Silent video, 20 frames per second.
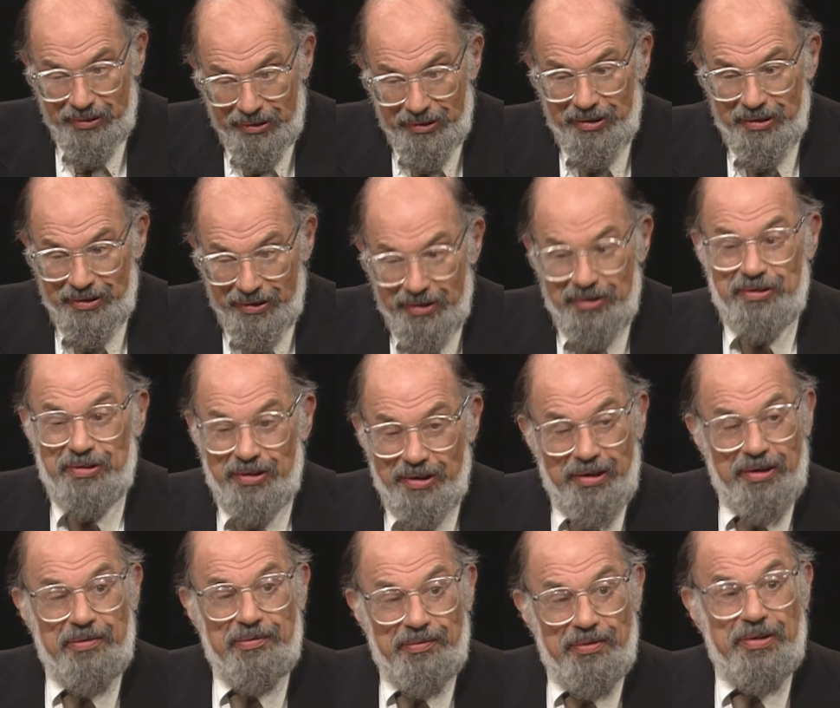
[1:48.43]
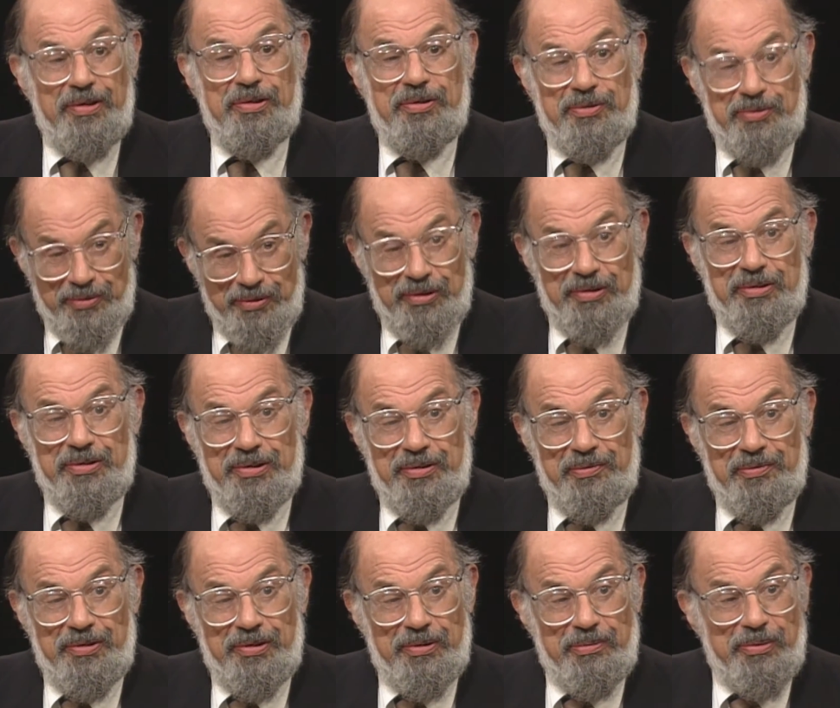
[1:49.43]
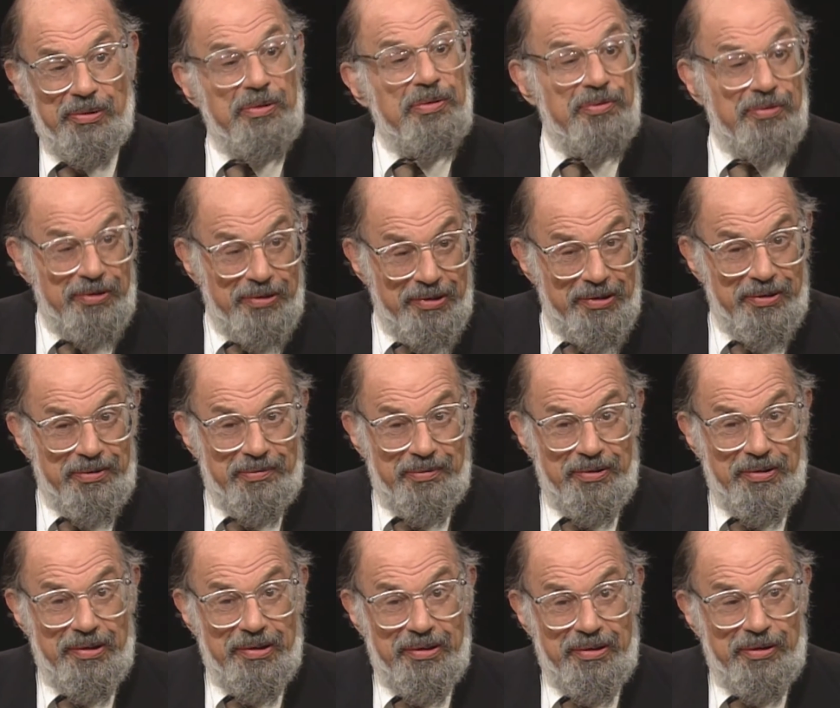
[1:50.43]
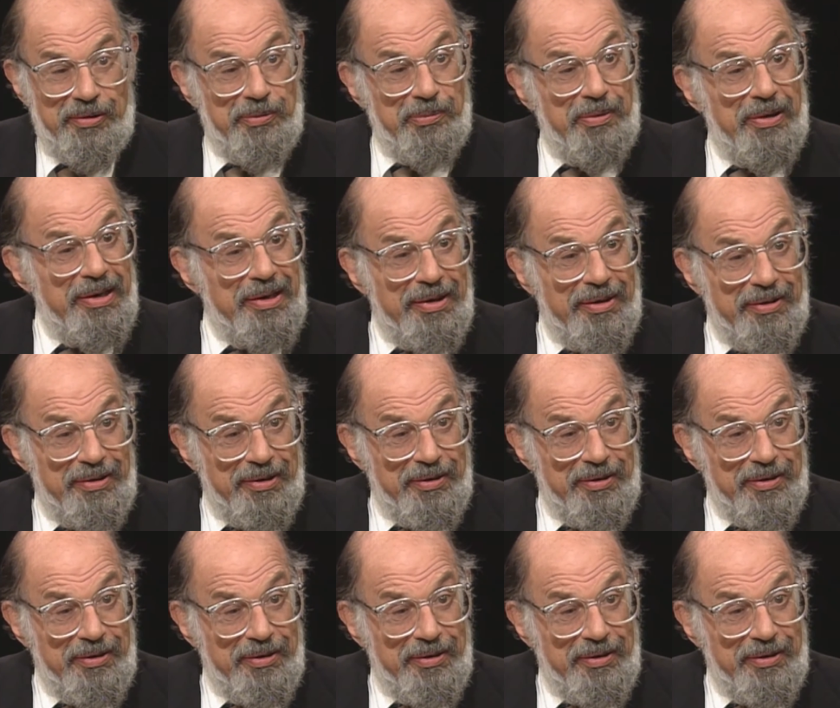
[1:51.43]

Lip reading: but it is there very strongly and very beautifully and very humanely.